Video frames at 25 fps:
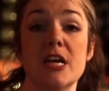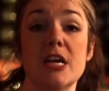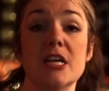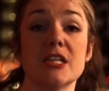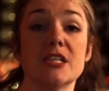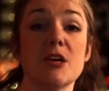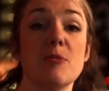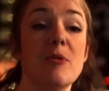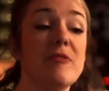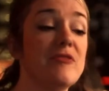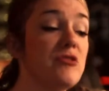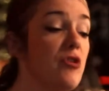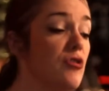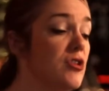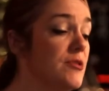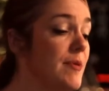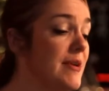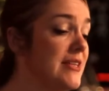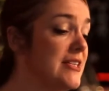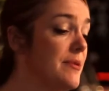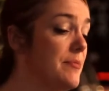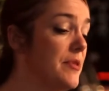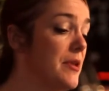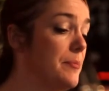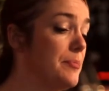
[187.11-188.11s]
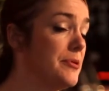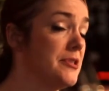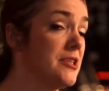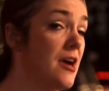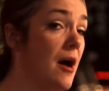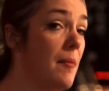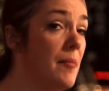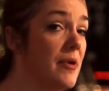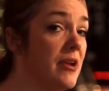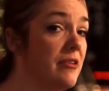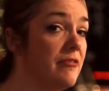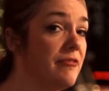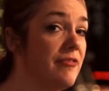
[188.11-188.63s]
So we've talked about some of the
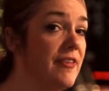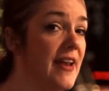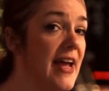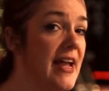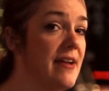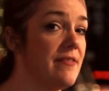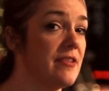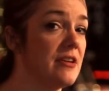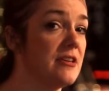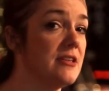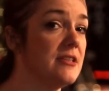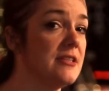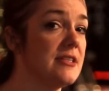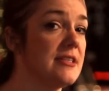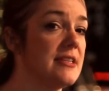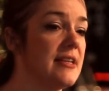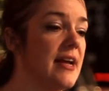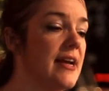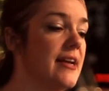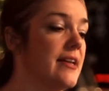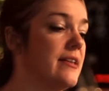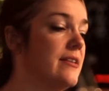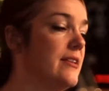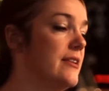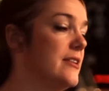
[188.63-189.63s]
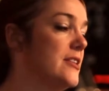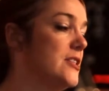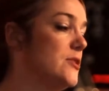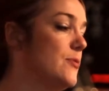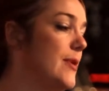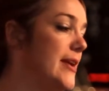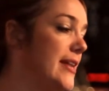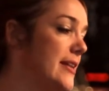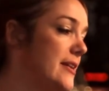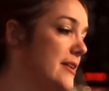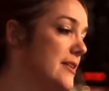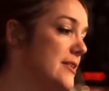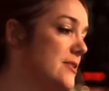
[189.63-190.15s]
predominant flavours like the
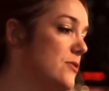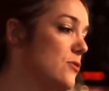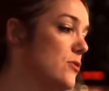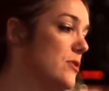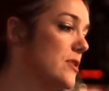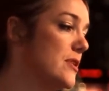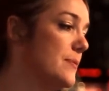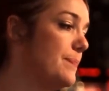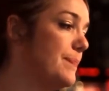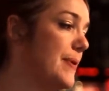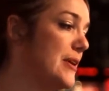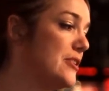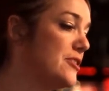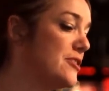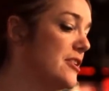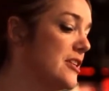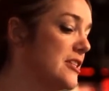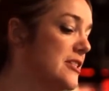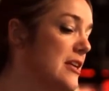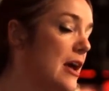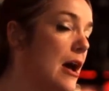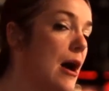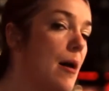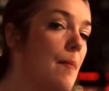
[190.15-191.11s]
sweetness or the bitterness,